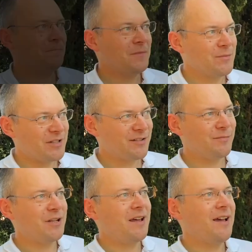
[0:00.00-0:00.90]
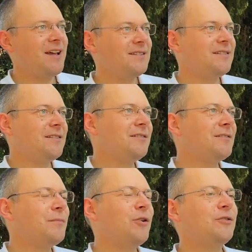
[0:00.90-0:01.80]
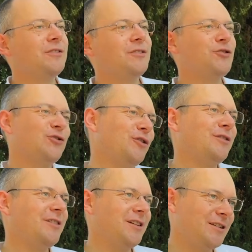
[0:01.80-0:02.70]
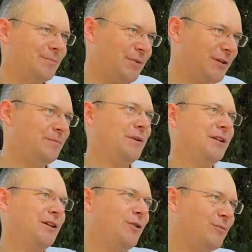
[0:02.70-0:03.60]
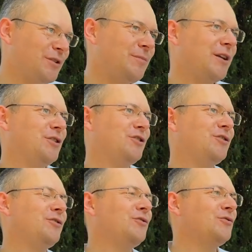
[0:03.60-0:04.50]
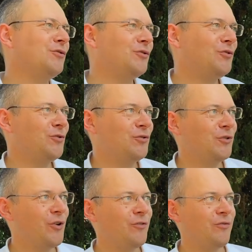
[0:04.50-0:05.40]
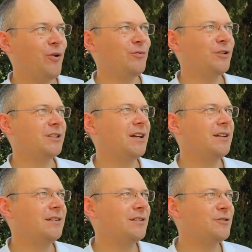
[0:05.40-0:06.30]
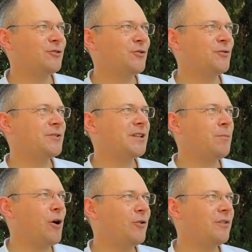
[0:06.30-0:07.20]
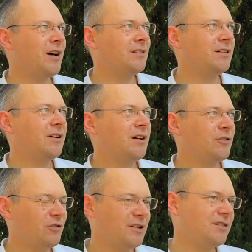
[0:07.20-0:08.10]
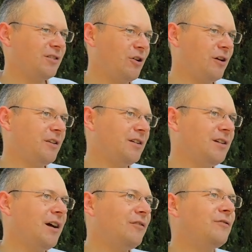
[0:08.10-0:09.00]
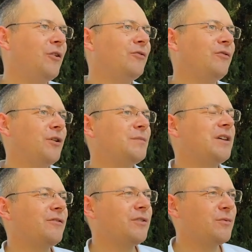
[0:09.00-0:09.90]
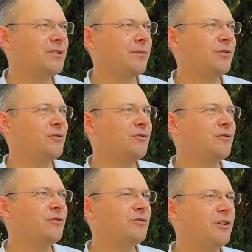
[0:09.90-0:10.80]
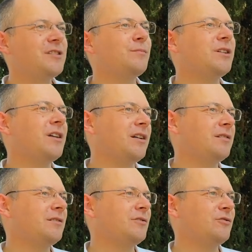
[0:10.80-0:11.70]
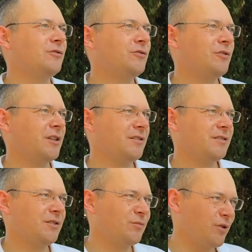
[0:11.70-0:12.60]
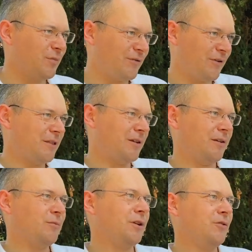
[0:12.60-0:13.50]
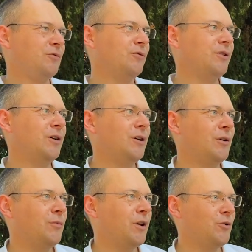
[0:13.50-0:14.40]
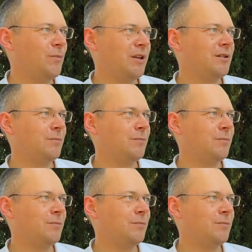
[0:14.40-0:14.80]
He must have been hesitant about certain things, but he always managed to go forward. And so somehow that trust in God that he had found for himself, he was able to transmit that to others. And you probably felt that when you met him.